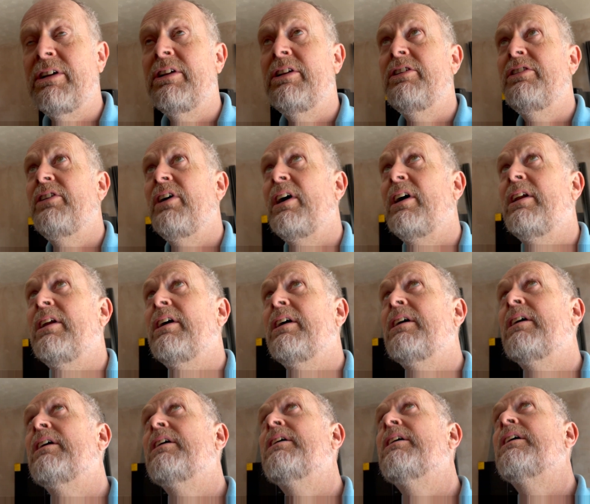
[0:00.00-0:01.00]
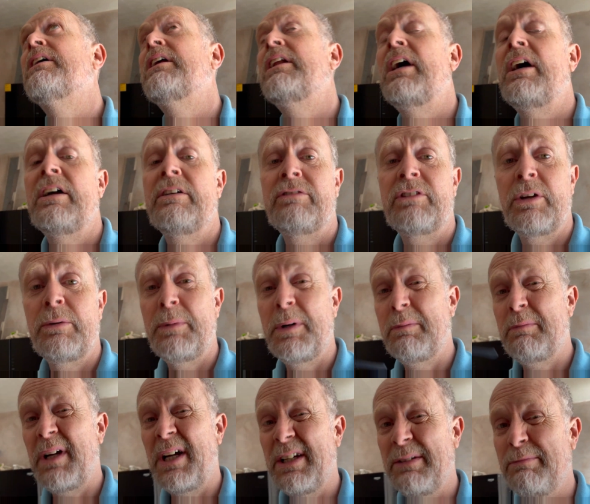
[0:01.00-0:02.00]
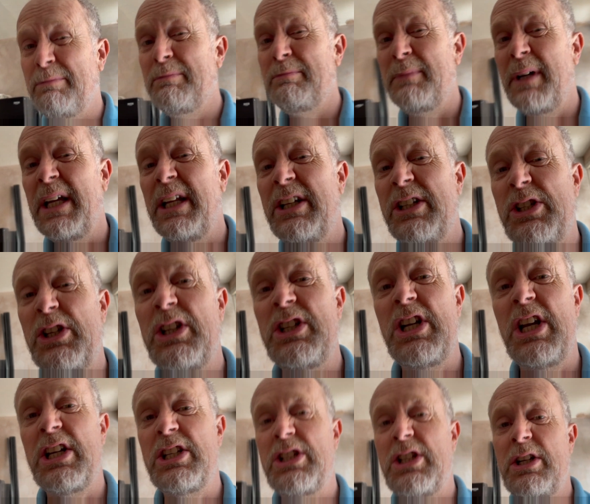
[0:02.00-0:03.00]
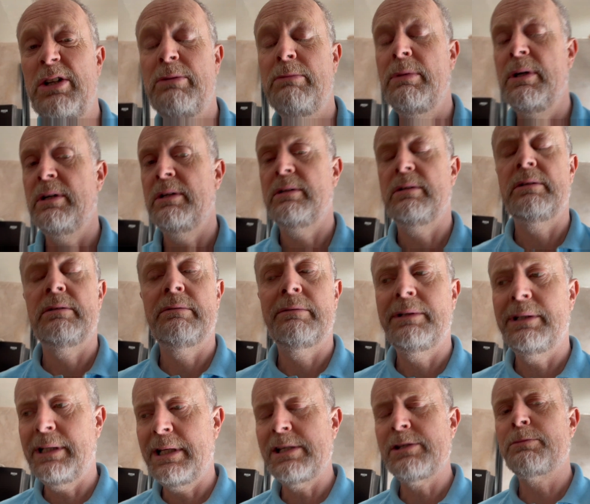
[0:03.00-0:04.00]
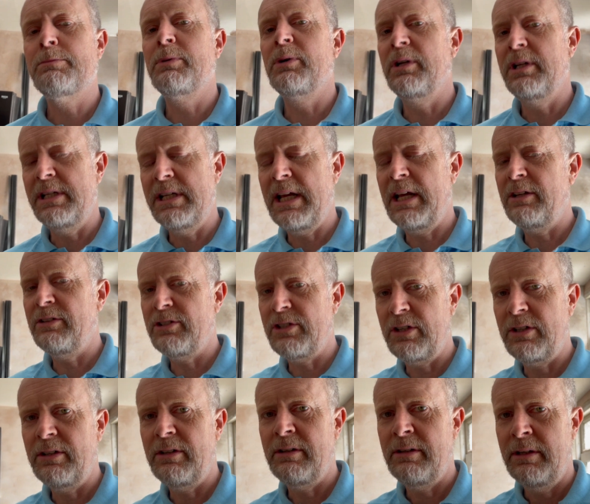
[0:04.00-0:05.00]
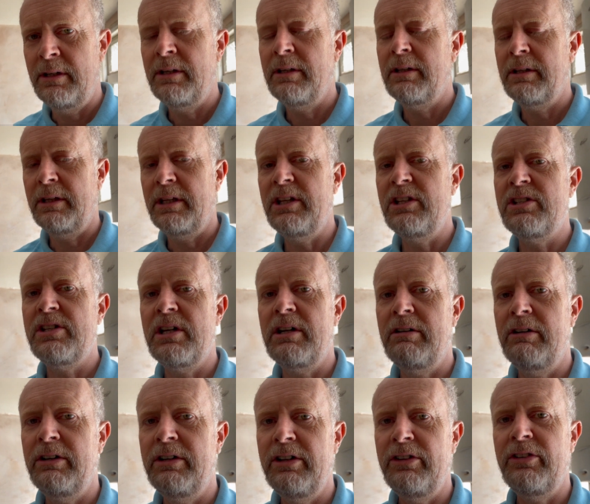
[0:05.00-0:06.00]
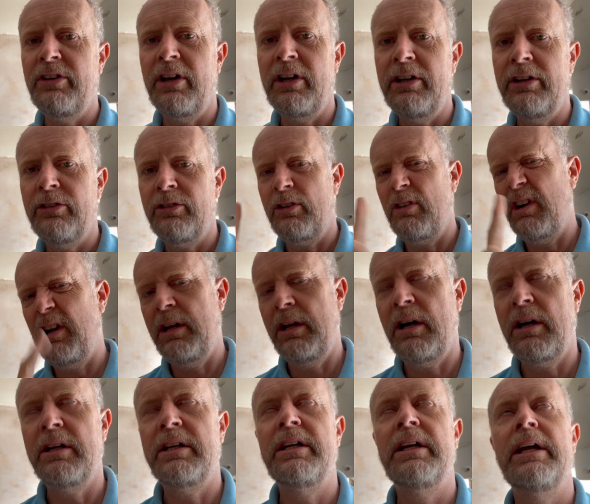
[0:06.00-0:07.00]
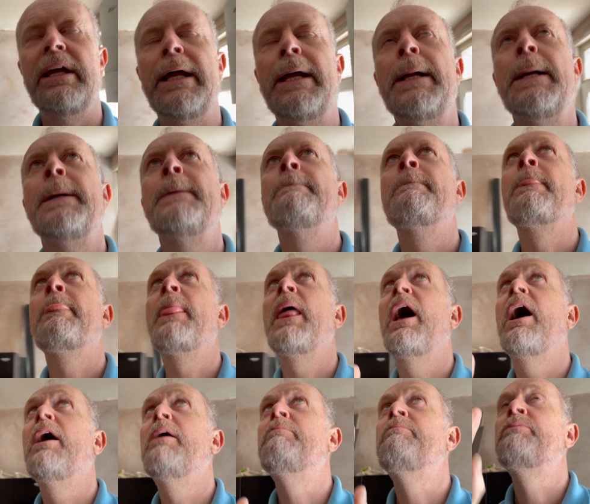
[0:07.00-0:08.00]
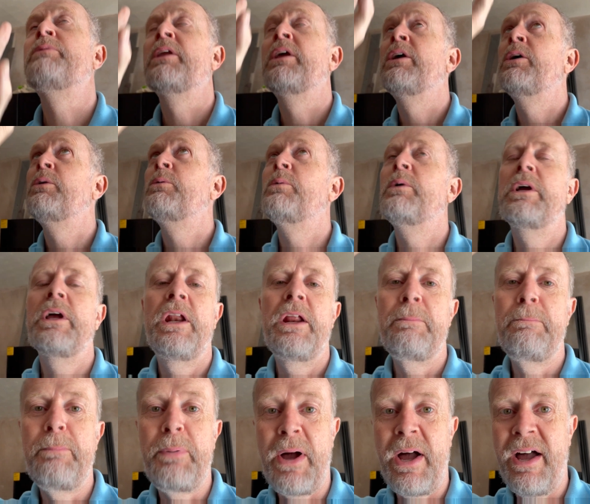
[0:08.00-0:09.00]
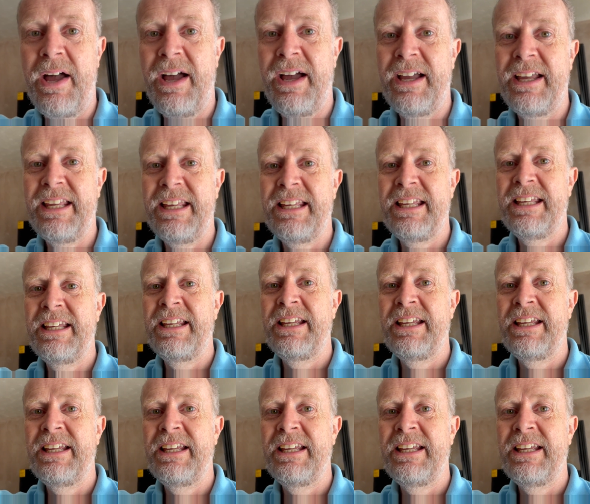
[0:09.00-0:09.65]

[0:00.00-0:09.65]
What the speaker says: designer and I have come up, I made a suggestion, but let's put it down to the interior designer's great idea. We're going to buy